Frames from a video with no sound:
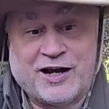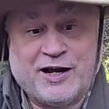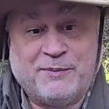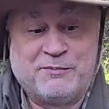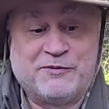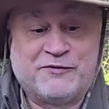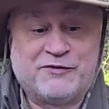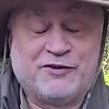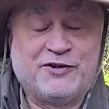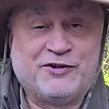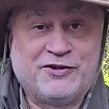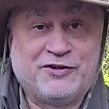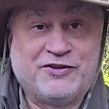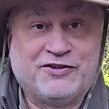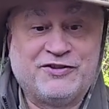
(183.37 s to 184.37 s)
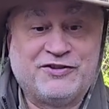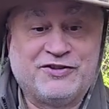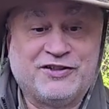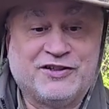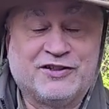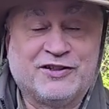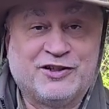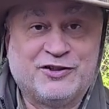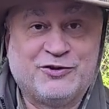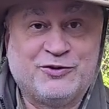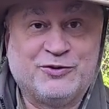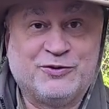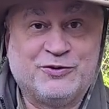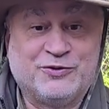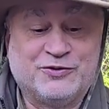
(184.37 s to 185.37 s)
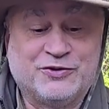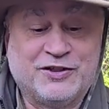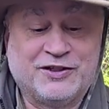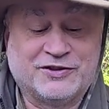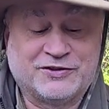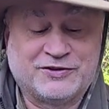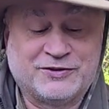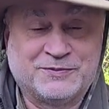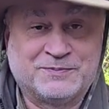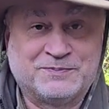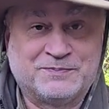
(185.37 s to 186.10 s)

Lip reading: I prefer the Sig 226.